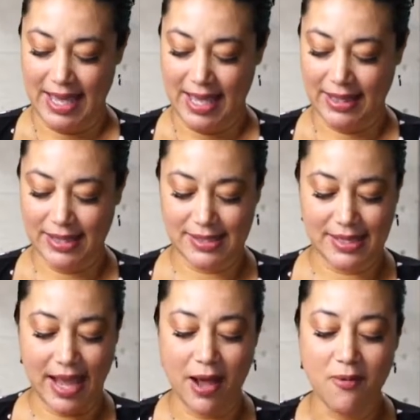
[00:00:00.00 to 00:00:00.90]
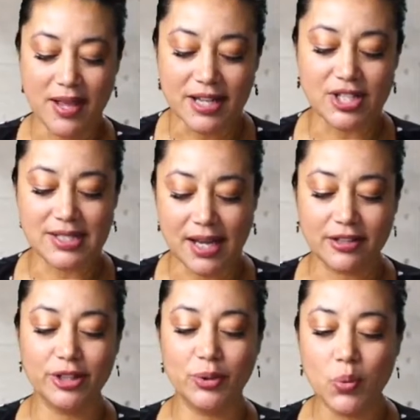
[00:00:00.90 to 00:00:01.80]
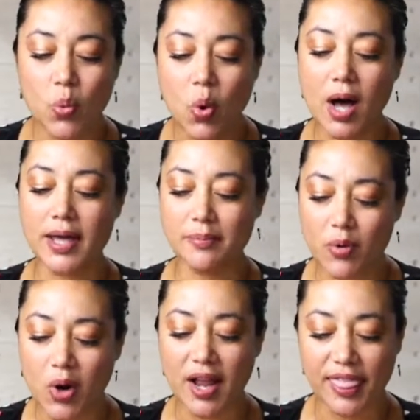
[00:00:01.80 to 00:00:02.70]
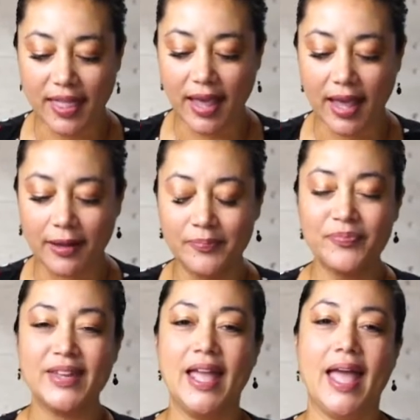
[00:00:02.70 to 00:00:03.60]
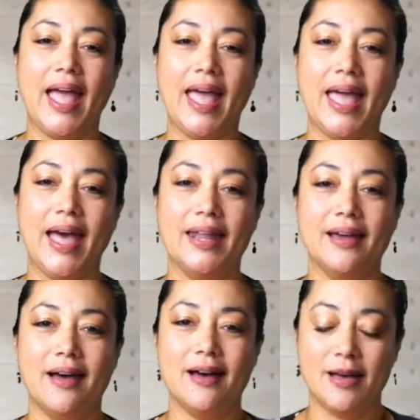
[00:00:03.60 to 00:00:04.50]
And let's see, want to just tell you one more thing, and